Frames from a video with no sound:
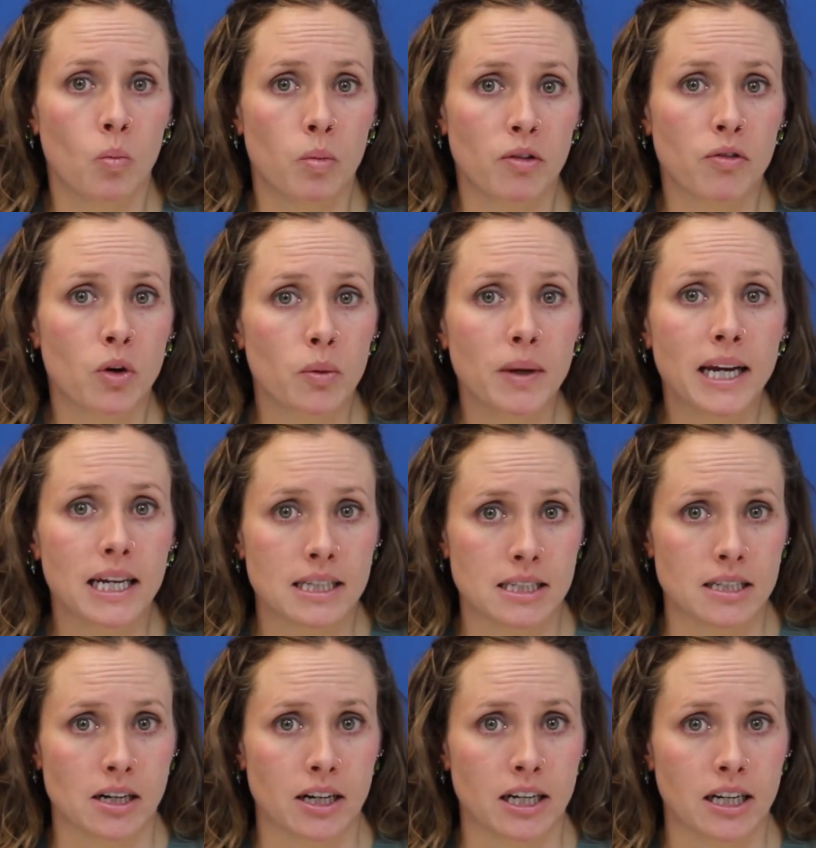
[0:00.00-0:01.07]
Before we get
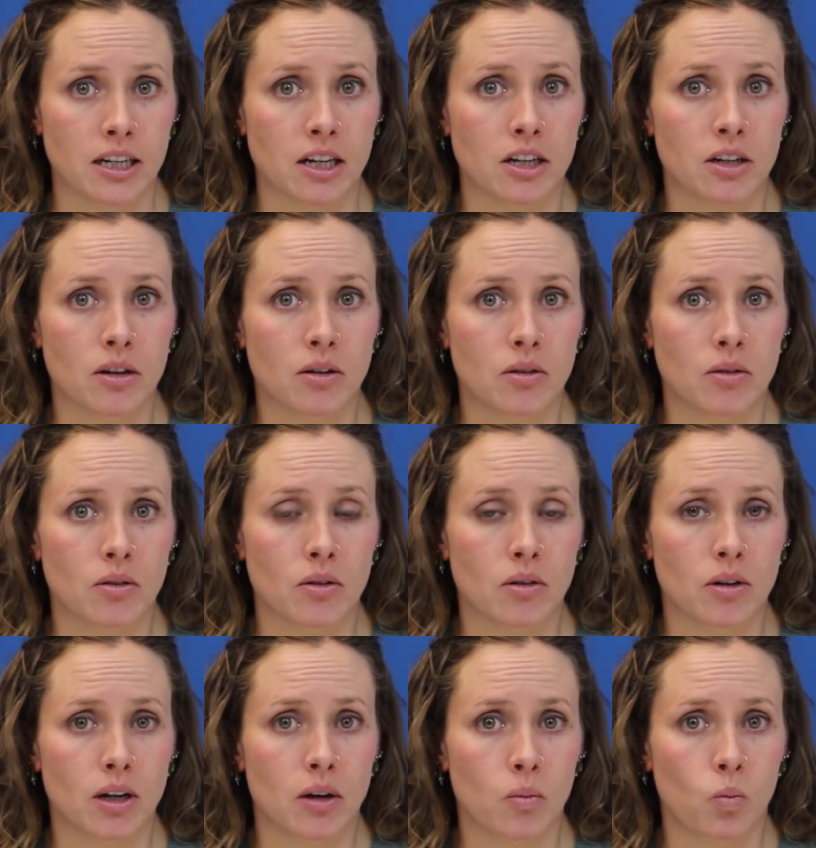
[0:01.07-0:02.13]
started,
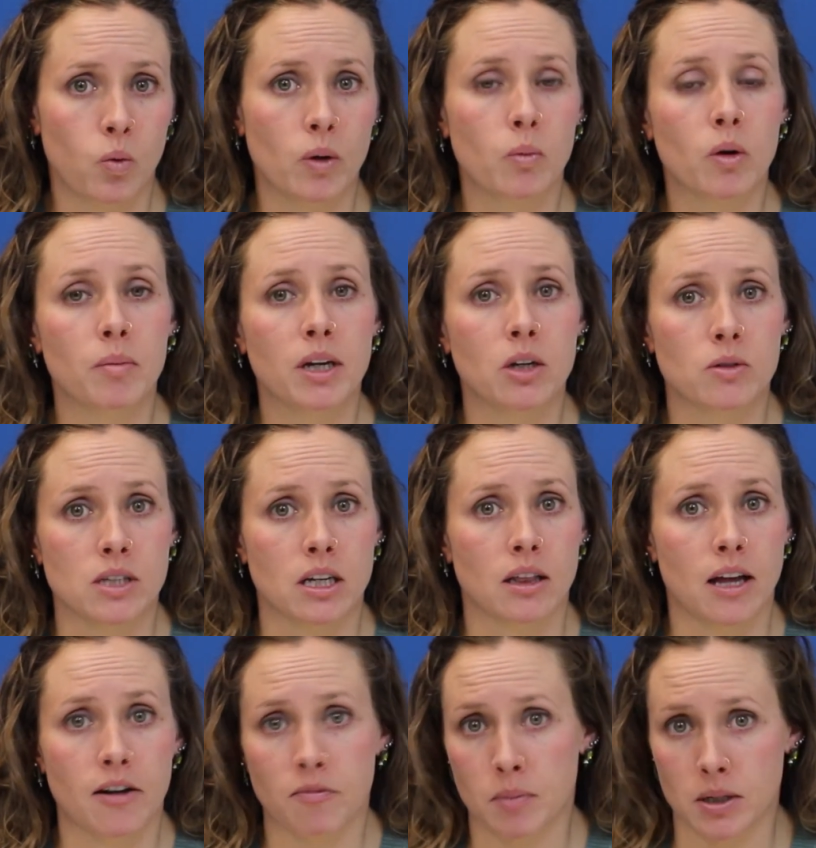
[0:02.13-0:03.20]
we will be using a
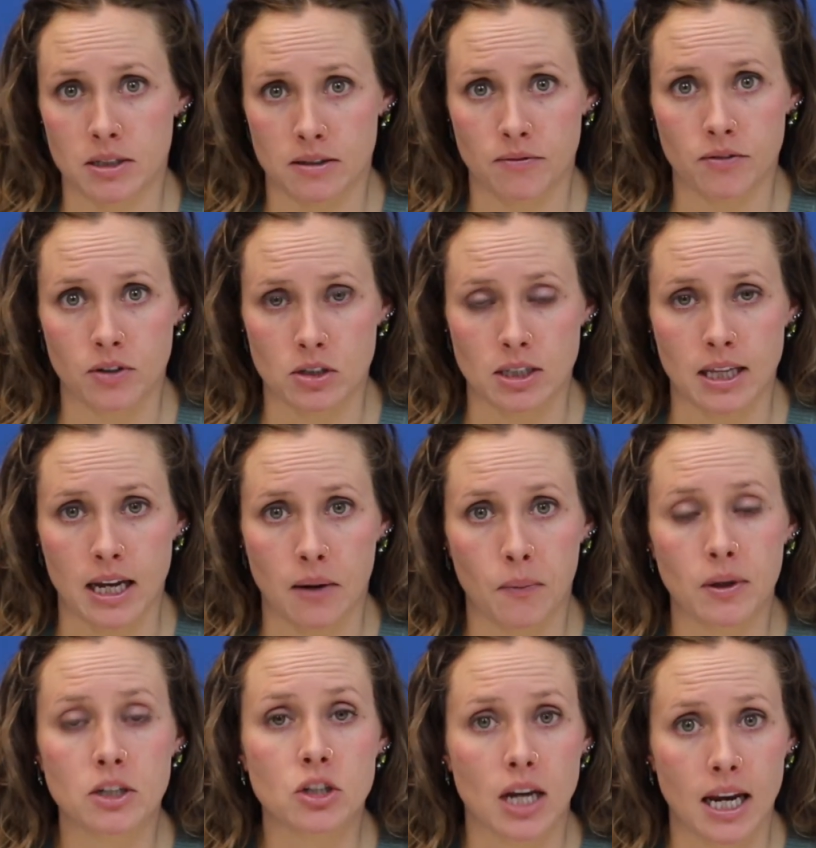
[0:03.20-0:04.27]
lot of person-first
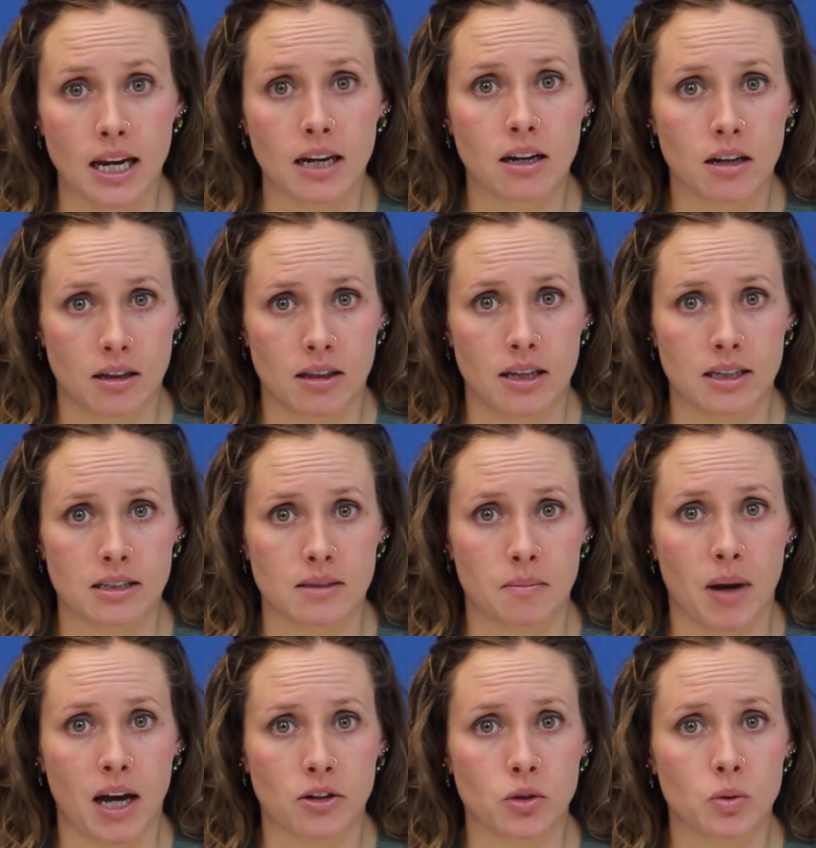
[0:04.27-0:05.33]
language in this
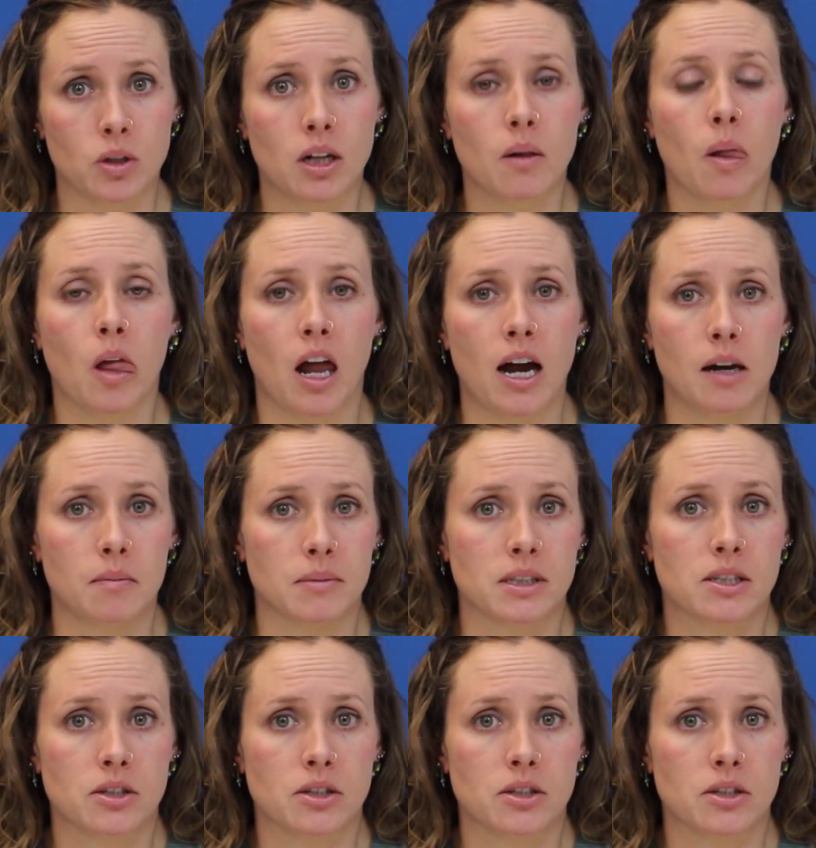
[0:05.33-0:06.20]
module.